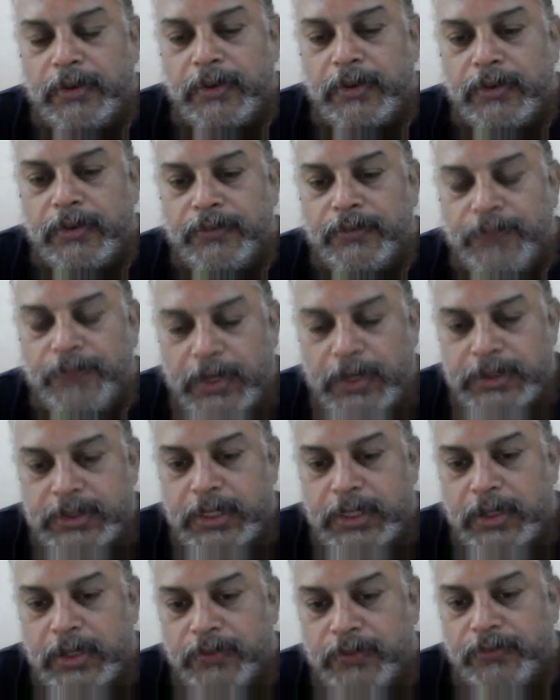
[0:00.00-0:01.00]

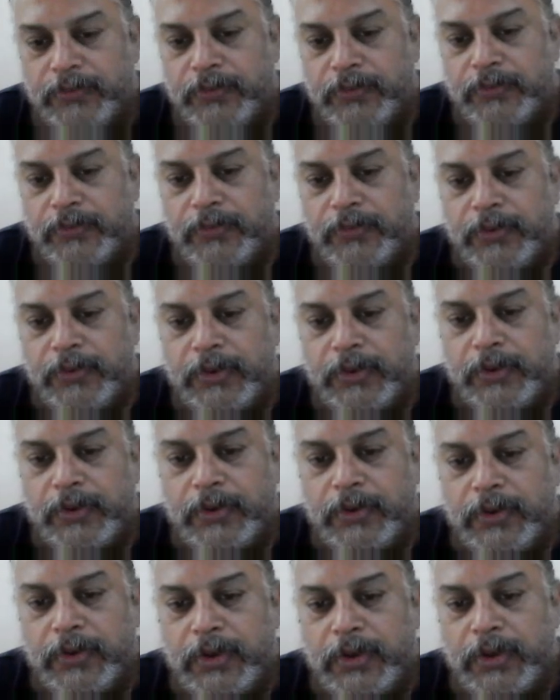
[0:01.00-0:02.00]
function of
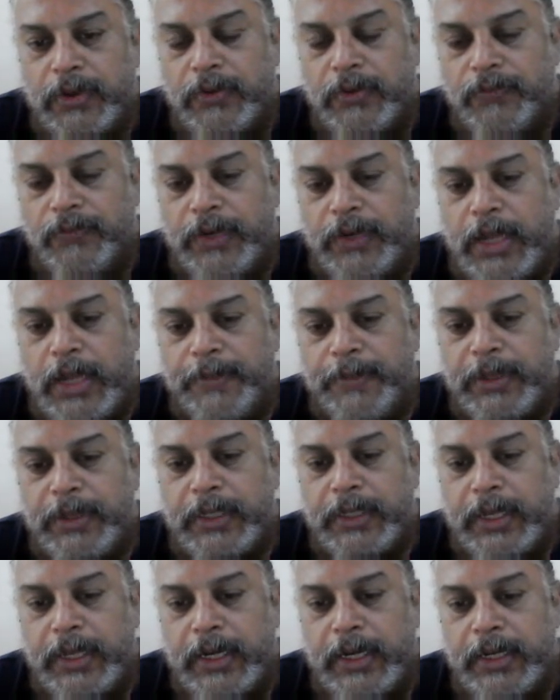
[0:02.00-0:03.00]
vitamin
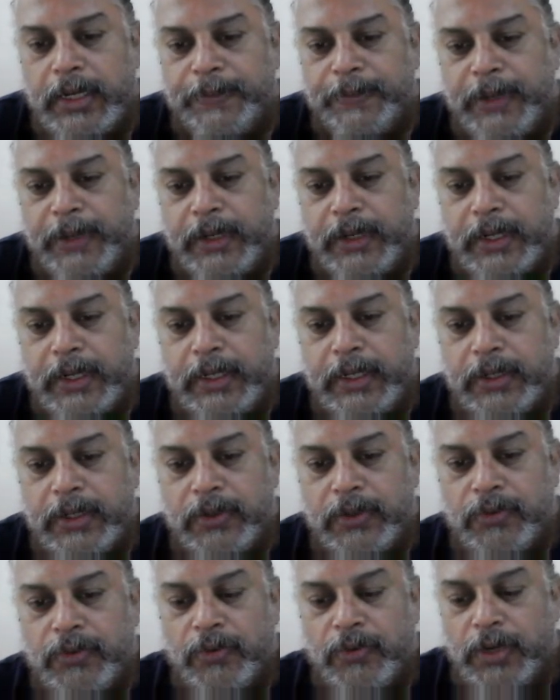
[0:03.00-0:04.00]
K dependent
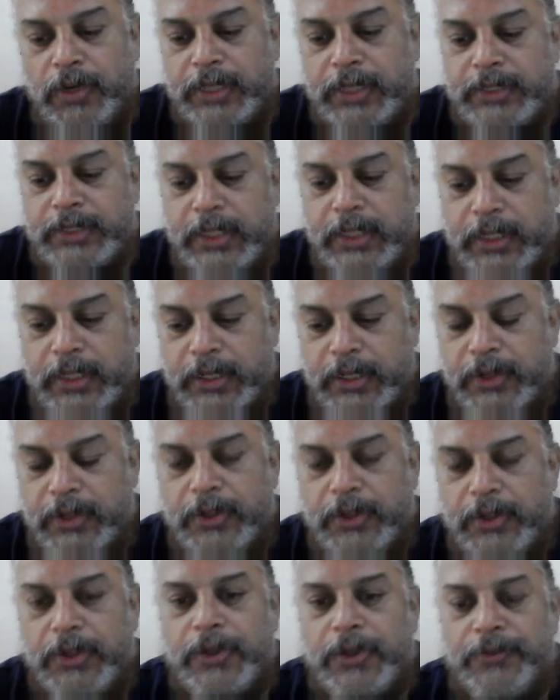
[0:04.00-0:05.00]
coagulation
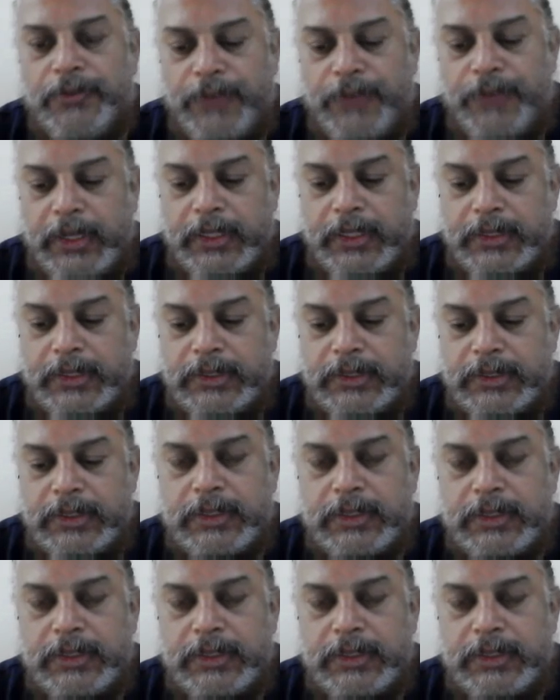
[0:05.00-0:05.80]
factors.